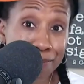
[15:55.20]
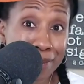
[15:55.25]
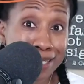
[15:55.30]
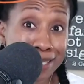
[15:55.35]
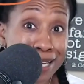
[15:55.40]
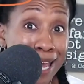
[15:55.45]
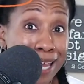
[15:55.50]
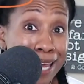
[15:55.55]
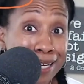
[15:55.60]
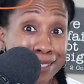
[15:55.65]
My
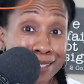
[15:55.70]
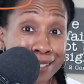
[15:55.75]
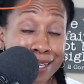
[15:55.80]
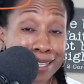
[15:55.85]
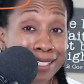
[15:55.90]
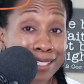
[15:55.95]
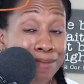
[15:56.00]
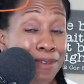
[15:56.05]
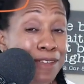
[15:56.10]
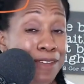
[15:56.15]
dad has
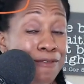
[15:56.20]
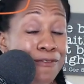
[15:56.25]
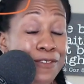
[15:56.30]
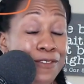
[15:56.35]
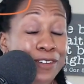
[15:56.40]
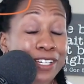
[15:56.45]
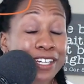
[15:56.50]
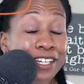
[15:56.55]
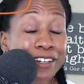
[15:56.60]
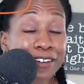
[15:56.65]
said it to me
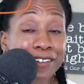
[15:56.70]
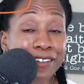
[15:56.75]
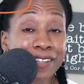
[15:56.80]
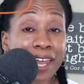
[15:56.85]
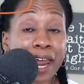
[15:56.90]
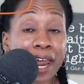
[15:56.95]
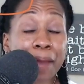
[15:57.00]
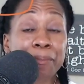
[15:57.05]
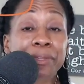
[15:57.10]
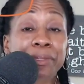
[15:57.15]
for years,
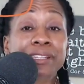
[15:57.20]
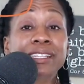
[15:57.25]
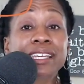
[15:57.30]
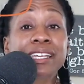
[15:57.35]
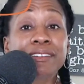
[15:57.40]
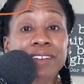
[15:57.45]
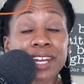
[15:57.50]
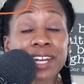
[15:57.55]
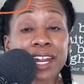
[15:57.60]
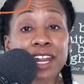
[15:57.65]
and I
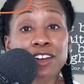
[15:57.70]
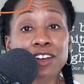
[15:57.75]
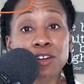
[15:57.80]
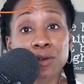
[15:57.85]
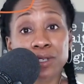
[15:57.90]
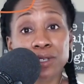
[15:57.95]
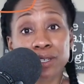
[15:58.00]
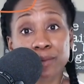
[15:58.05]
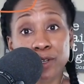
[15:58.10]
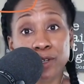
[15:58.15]
believe it. I
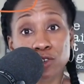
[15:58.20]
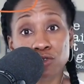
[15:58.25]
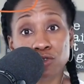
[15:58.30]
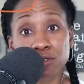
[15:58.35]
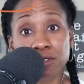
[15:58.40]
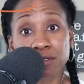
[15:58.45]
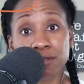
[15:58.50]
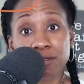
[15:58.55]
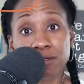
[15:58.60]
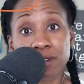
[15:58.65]
know it to be
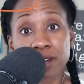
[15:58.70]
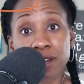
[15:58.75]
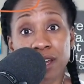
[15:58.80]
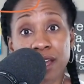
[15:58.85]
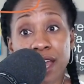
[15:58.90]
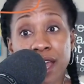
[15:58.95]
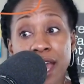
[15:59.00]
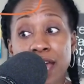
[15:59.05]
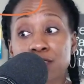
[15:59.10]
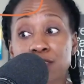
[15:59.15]
true.
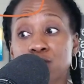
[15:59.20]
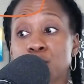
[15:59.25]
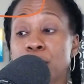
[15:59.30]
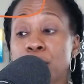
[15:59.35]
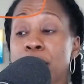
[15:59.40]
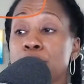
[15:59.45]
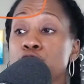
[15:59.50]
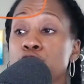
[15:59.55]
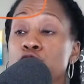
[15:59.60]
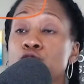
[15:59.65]
And so
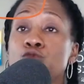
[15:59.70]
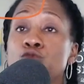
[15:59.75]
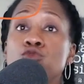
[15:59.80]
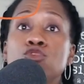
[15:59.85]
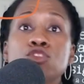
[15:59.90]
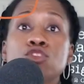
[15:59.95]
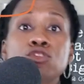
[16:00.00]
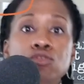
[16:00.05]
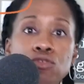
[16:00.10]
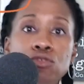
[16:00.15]
as you
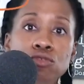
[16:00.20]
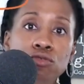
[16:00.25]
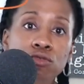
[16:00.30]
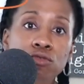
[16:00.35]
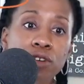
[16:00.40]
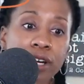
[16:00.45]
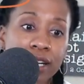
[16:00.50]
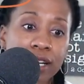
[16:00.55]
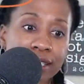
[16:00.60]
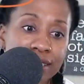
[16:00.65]

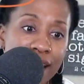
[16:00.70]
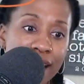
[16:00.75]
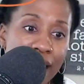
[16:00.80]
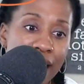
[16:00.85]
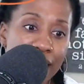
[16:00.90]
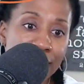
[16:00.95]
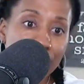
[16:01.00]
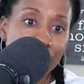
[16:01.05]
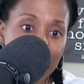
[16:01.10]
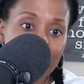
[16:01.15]
do
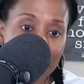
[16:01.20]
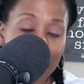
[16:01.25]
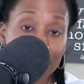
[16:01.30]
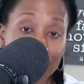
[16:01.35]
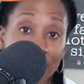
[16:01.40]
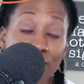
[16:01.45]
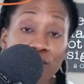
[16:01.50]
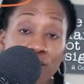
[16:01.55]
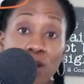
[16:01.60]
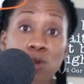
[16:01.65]
dive in
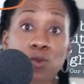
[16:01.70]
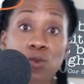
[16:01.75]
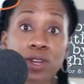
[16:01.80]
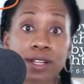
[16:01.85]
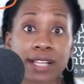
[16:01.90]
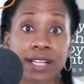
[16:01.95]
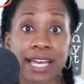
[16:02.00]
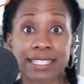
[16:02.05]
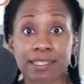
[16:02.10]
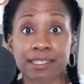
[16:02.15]
and, and
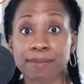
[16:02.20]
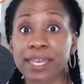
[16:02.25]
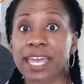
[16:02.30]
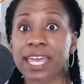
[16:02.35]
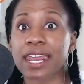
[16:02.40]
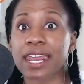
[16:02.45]
realize, let me